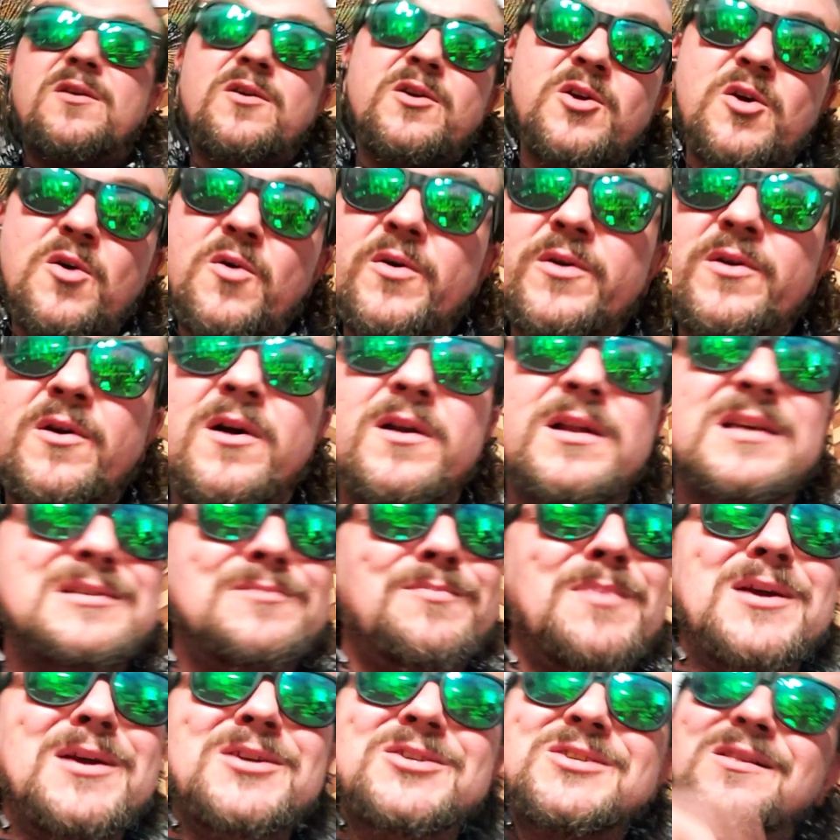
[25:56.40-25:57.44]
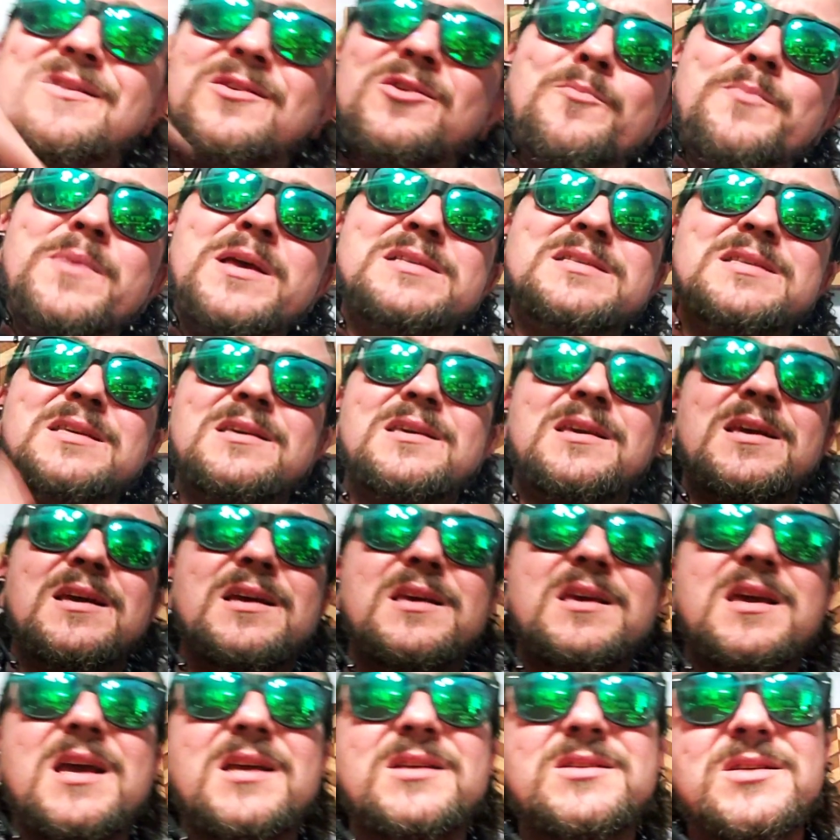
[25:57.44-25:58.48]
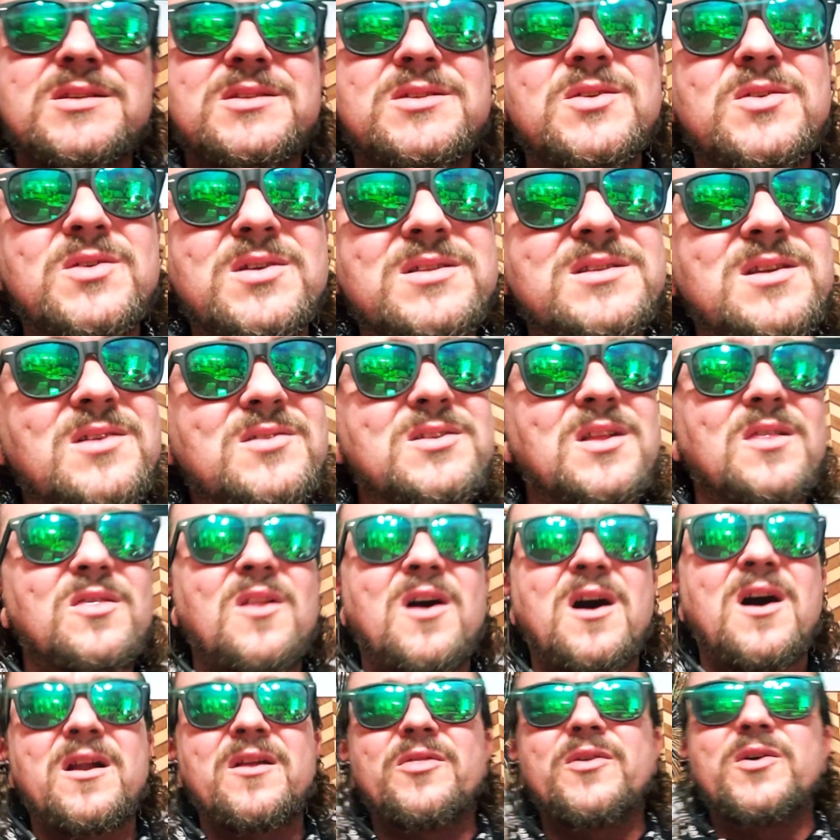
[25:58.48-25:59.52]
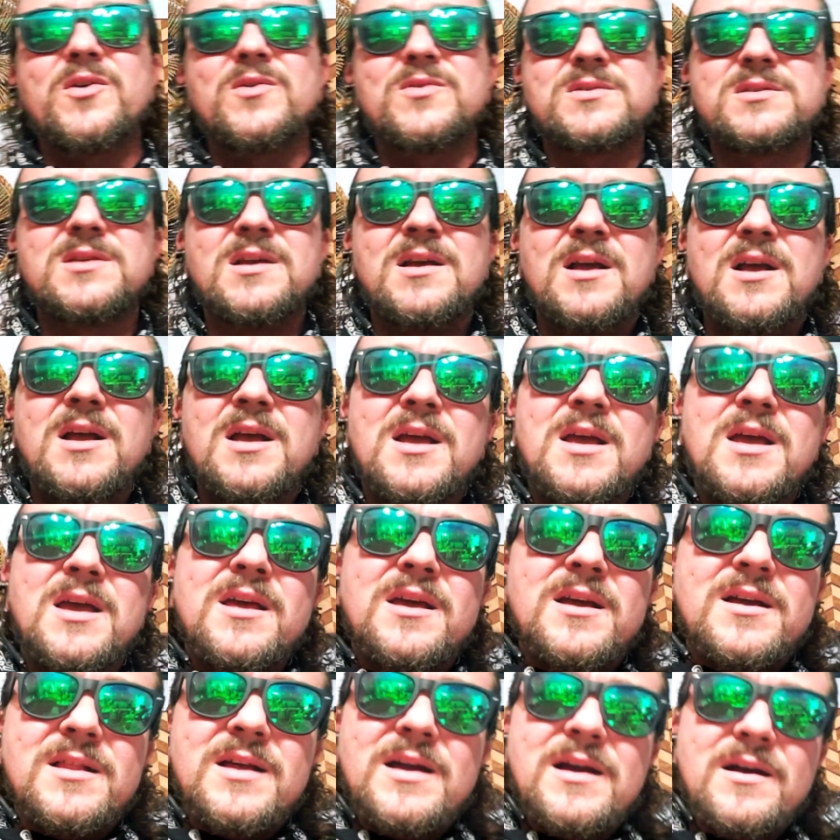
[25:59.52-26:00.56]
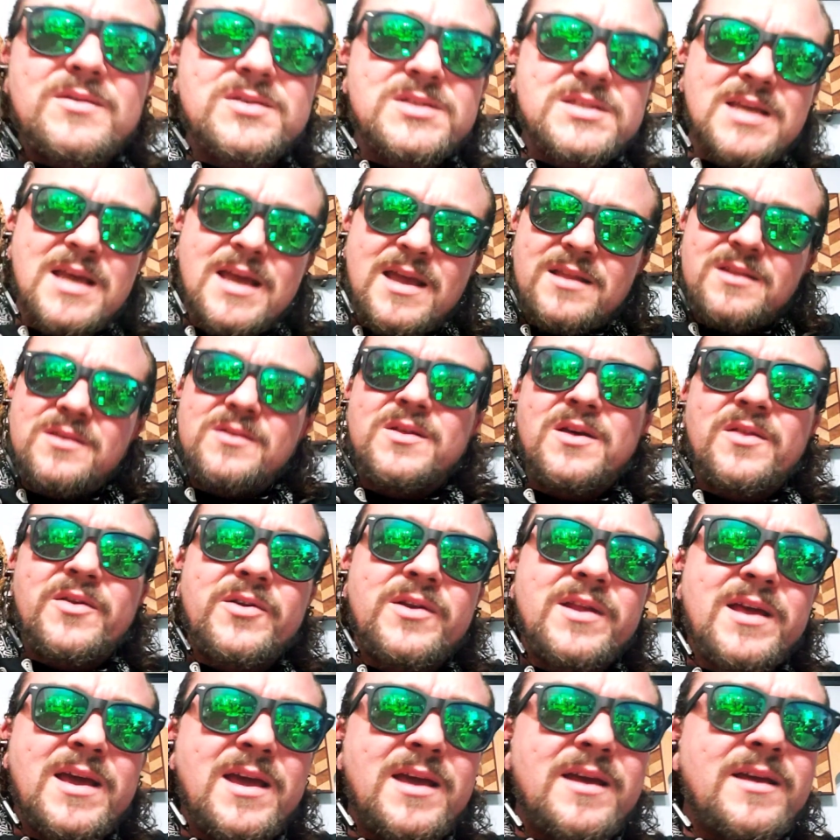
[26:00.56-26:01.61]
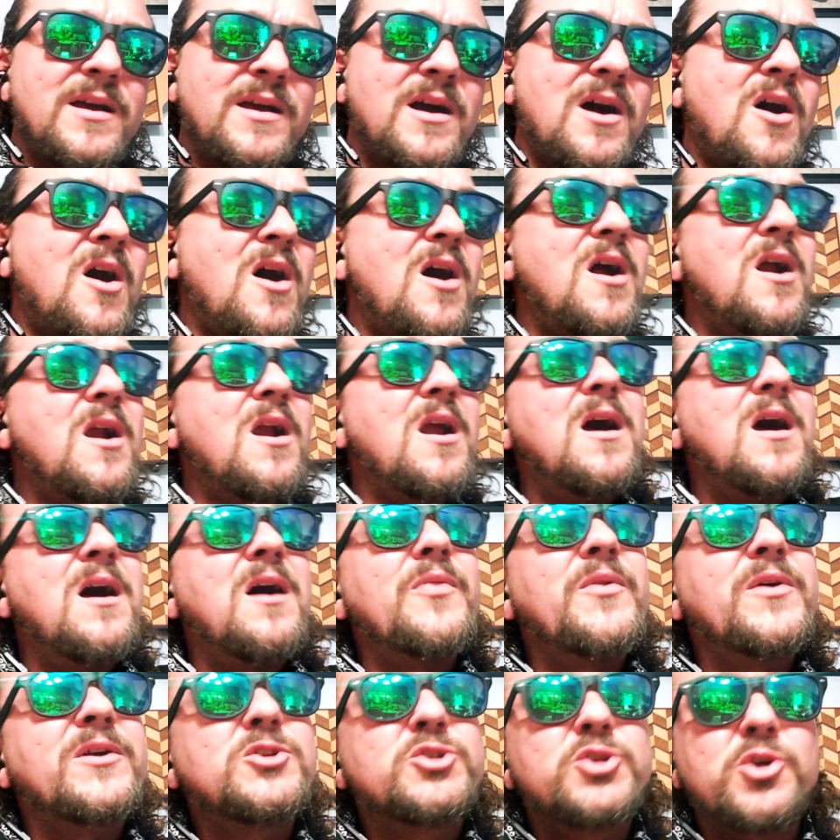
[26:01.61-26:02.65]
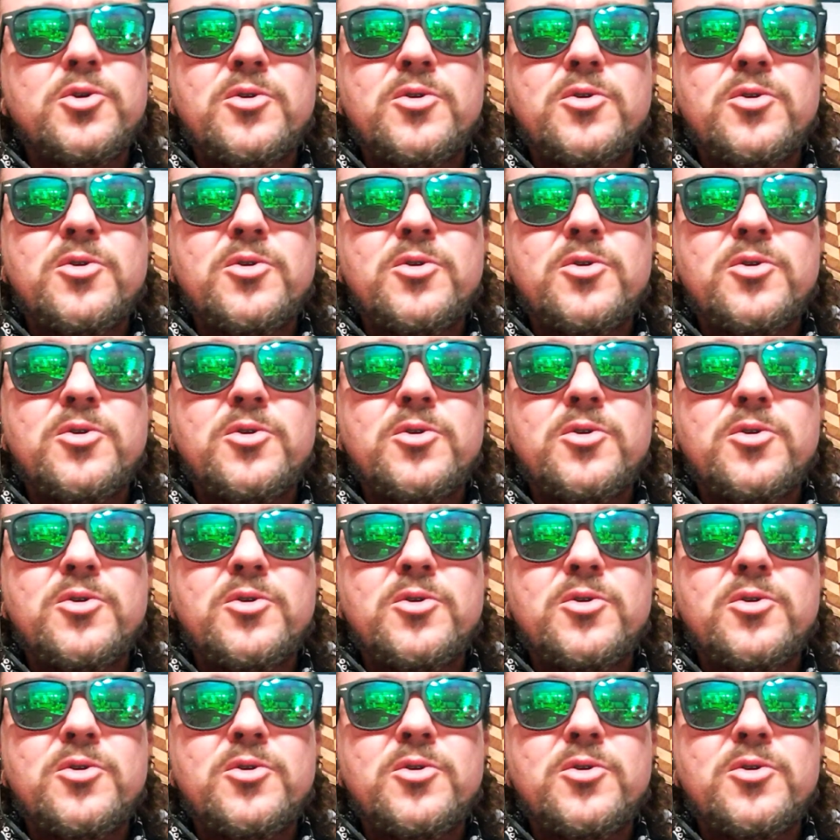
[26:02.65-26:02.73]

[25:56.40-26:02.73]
are going on, especially little missing kid cases, dude, because there's a lot of those. Like I was saying dude, the other day, our uh, the true